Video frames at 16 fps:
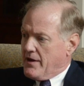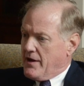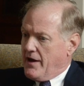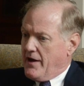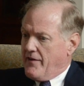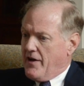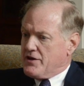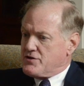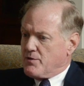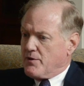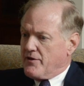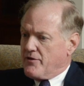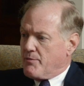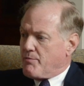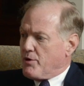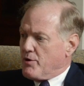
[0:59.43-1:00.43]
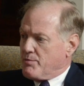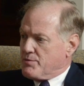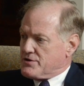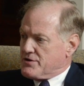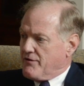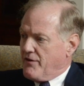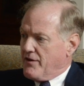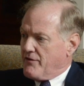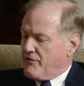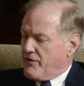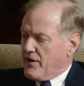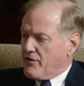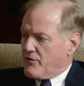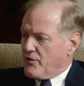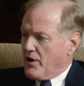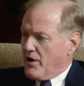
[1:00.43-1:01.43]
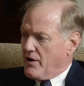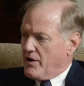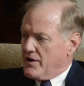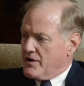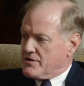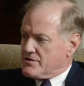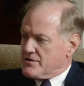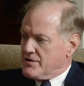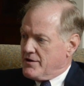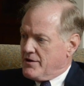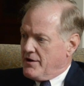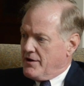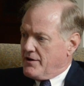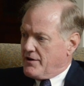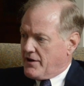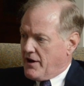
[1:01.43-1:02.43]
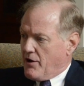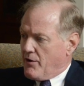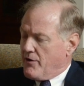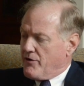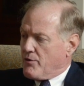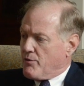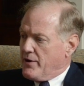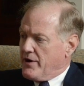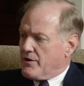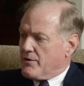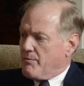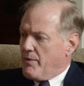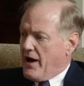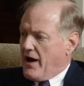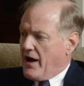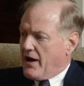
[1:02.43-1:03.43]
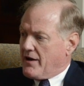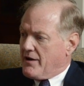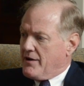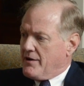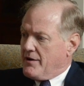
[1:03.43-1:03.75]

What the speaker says: And that's really the purpose of Unfaithful Guardians, to carry the reader back